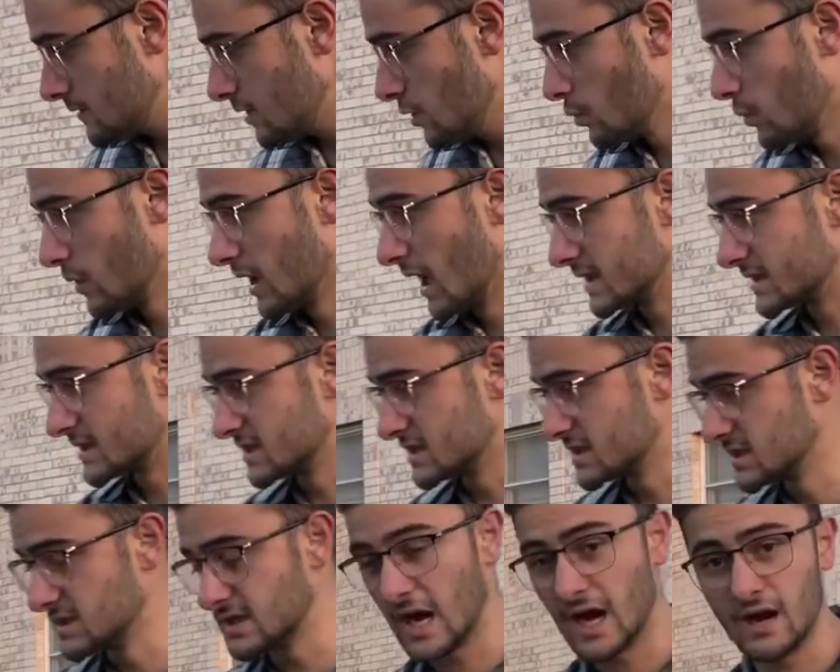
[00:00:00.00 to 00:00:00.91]
we got this
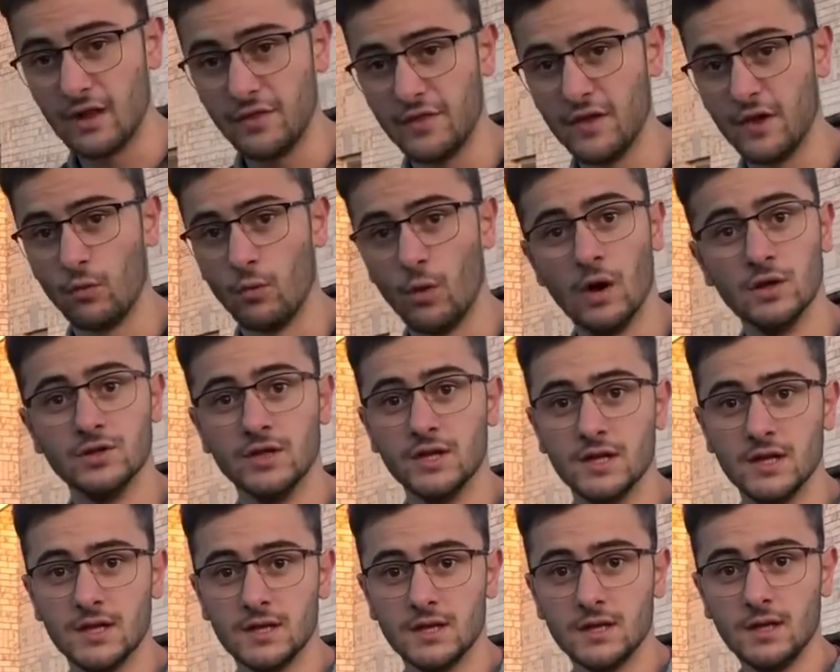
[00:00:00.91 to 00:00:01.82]
entire thing welded
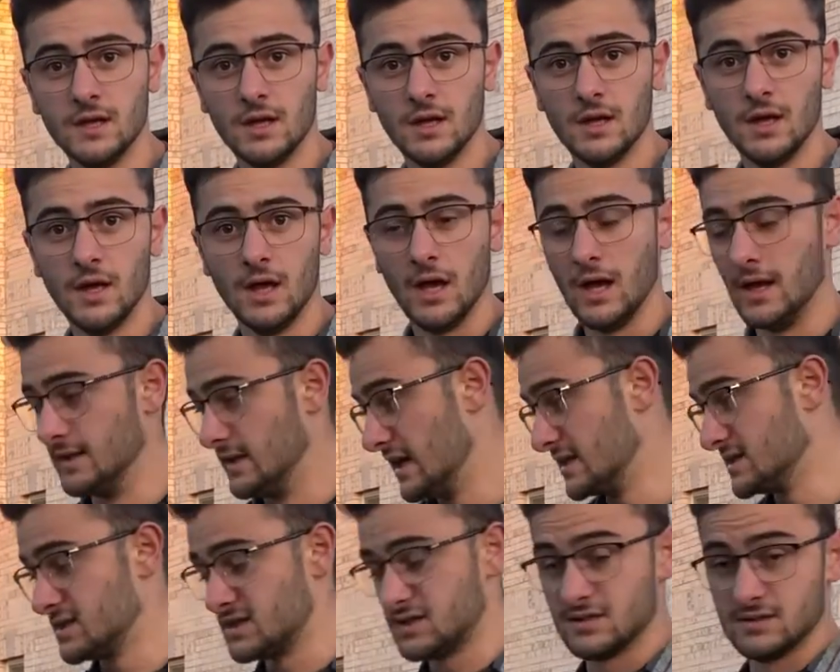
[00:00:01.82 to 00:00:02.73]
in. And
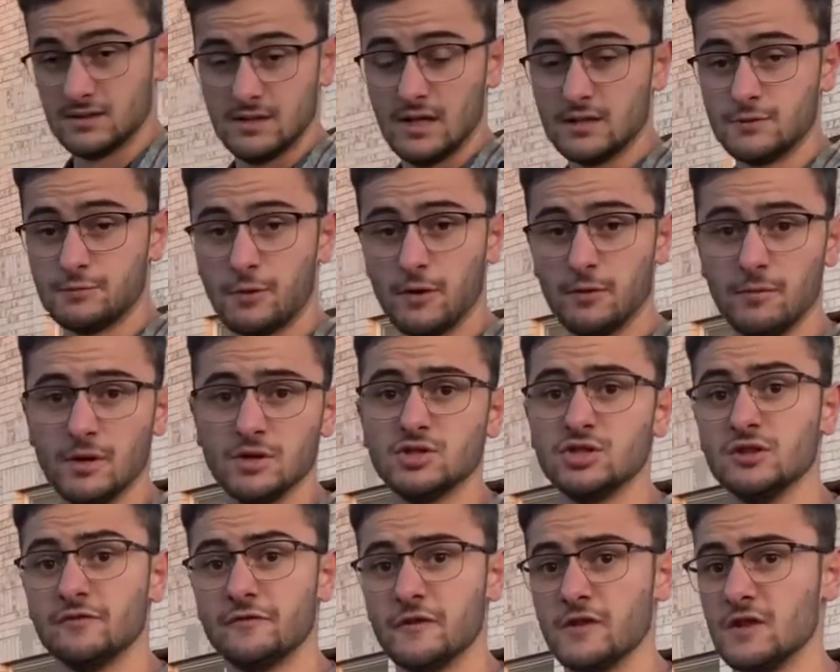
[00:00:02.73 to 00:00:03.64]
that's pretty
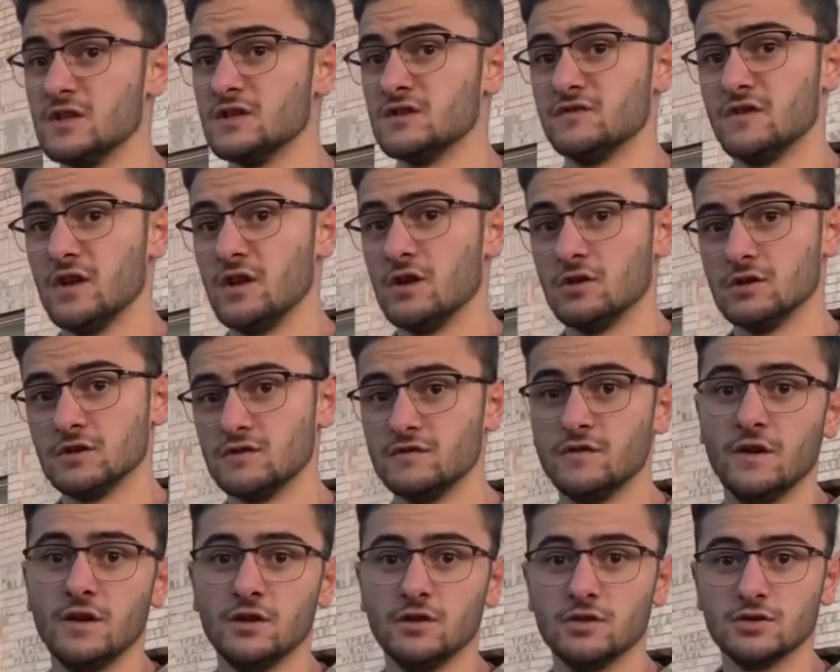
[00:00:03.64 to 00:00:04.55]
much it for this video. This
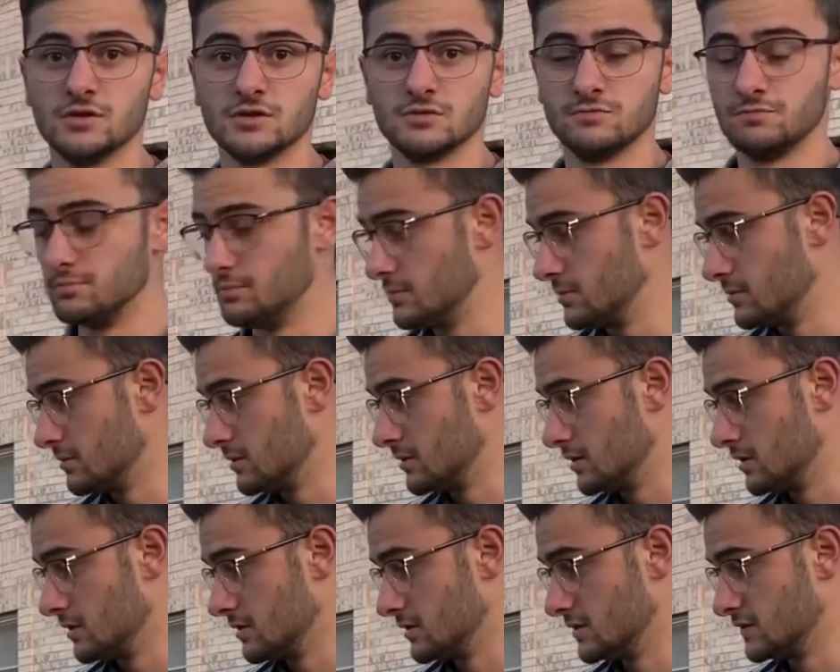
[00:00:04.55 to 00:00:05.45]
video
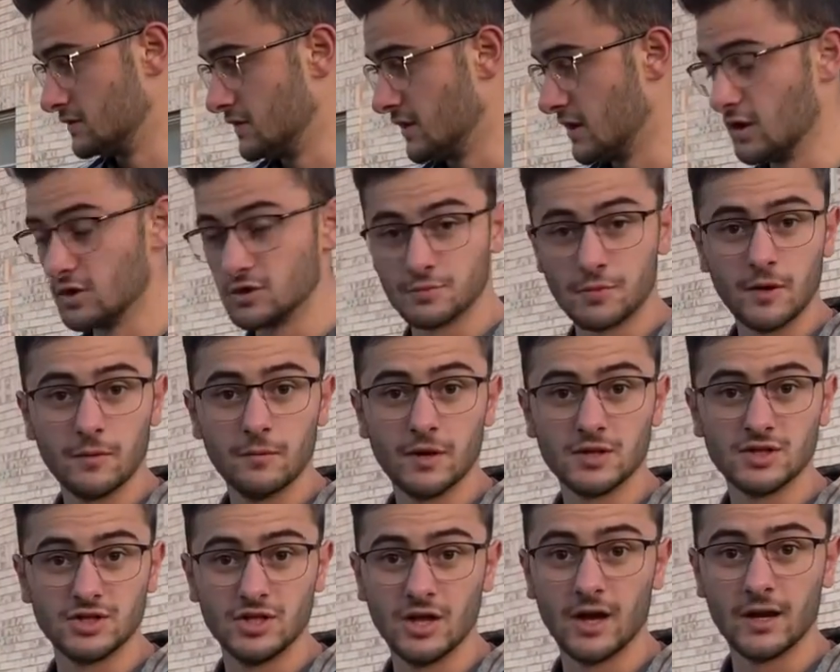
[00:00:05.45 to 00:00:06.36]
is pretty
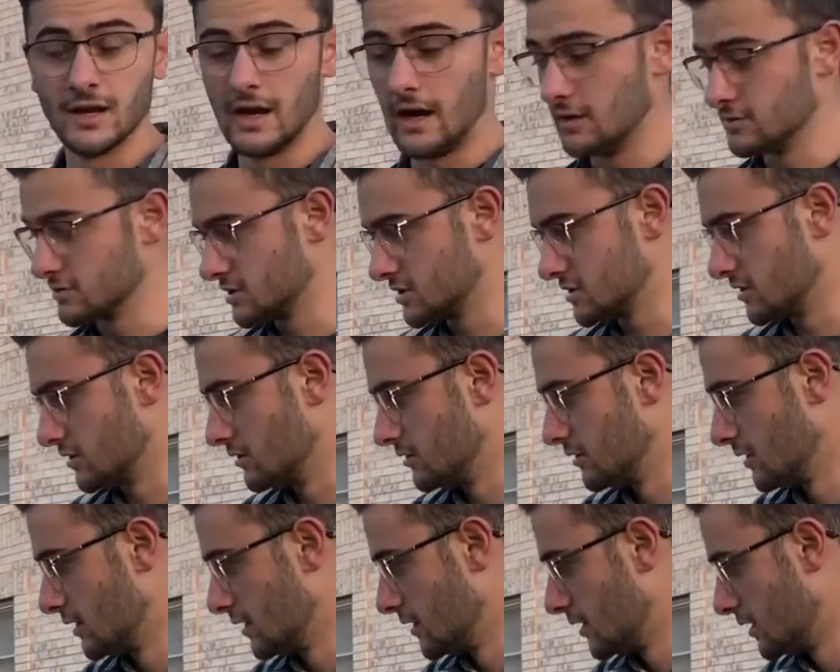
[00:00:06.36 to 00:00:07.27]
much done now. So
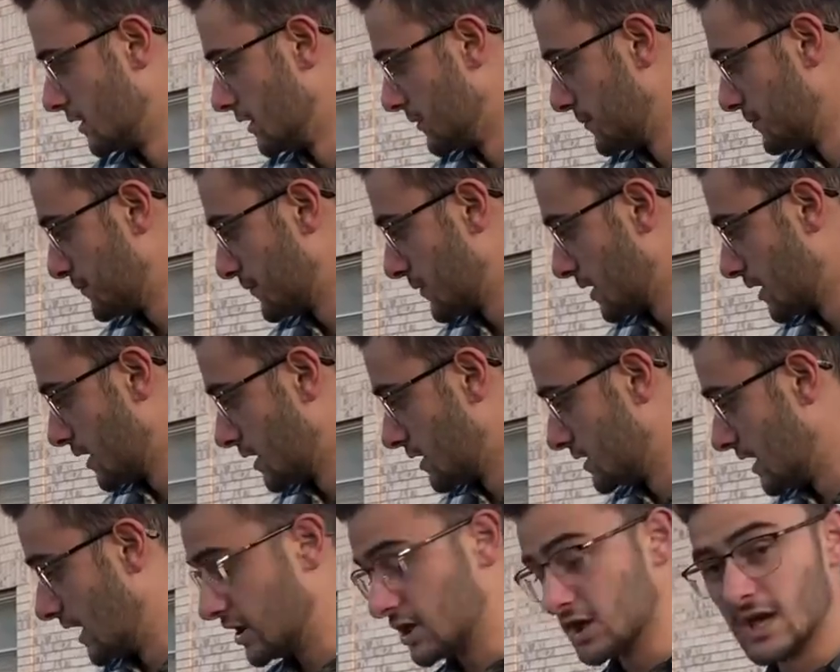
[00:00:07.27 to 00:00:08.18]

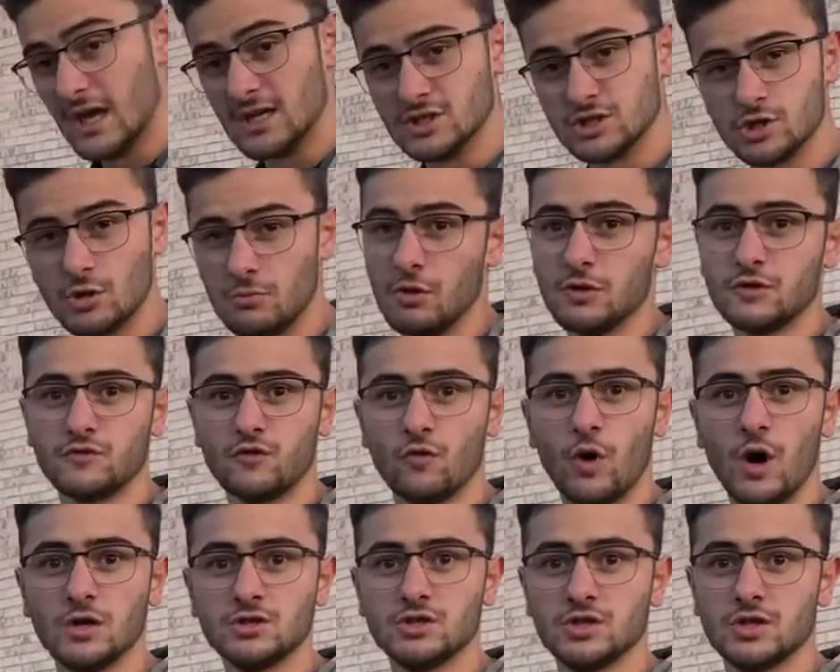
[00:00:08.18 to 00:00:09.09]
thank you guys so much for
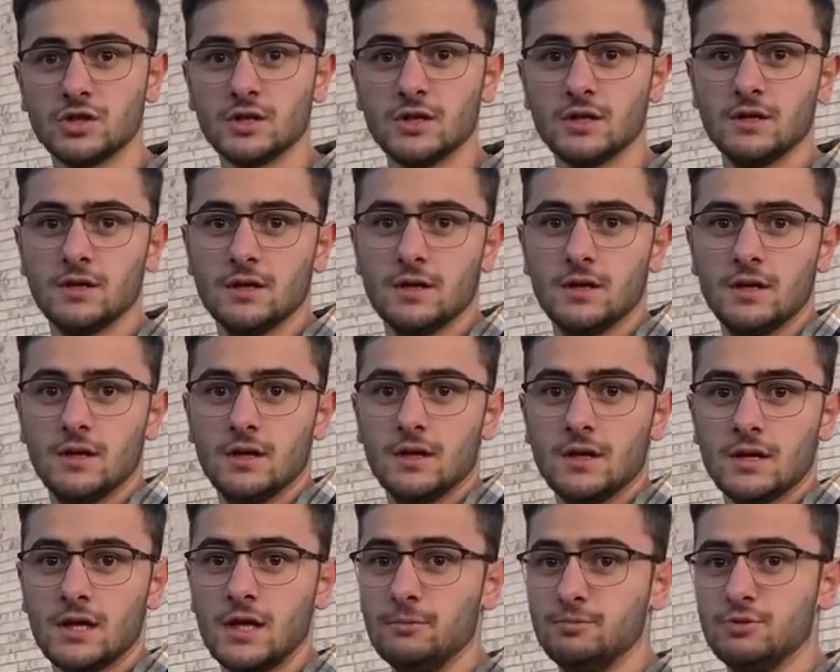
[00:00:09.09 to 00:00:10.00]
watching.
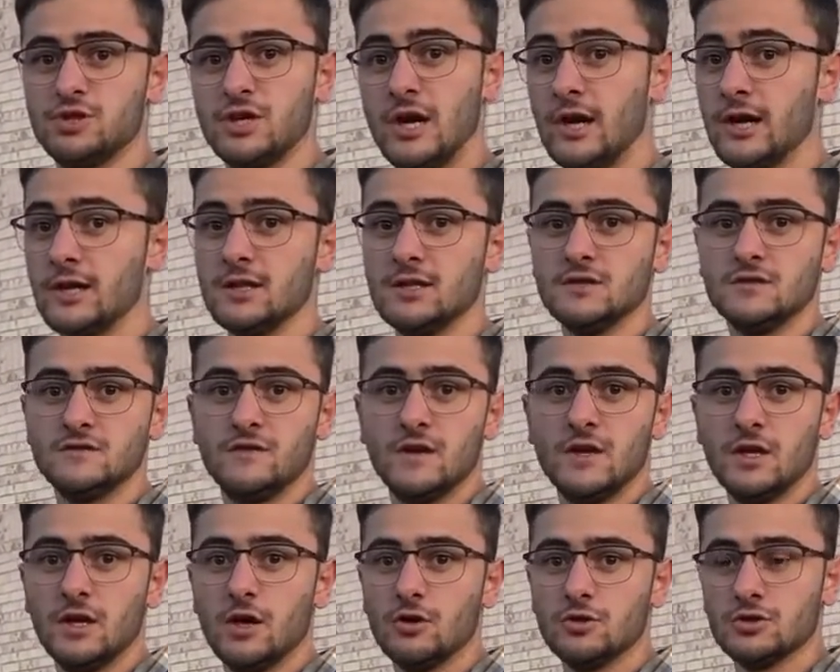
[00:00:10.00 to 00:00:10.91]
Keep sharing these
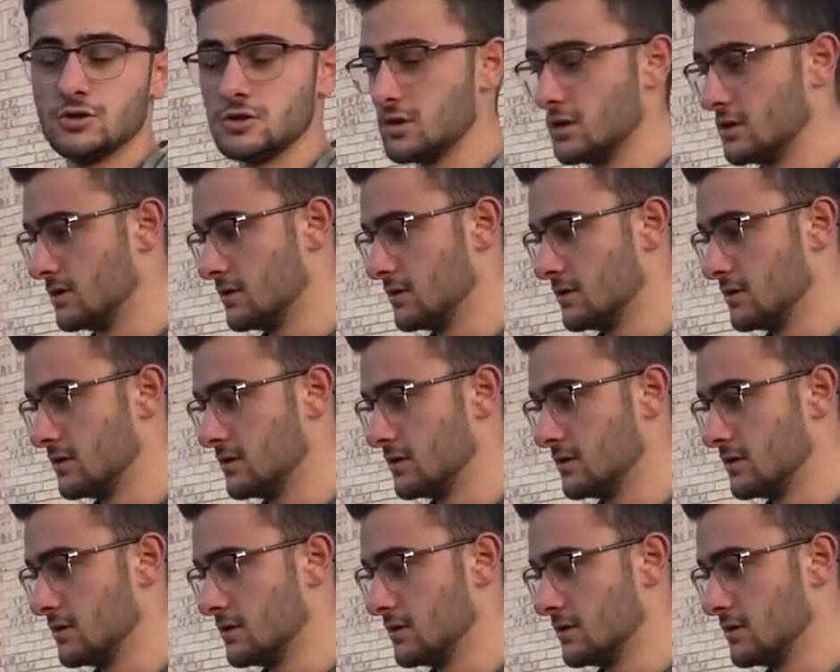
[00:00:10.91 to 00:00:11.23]
videos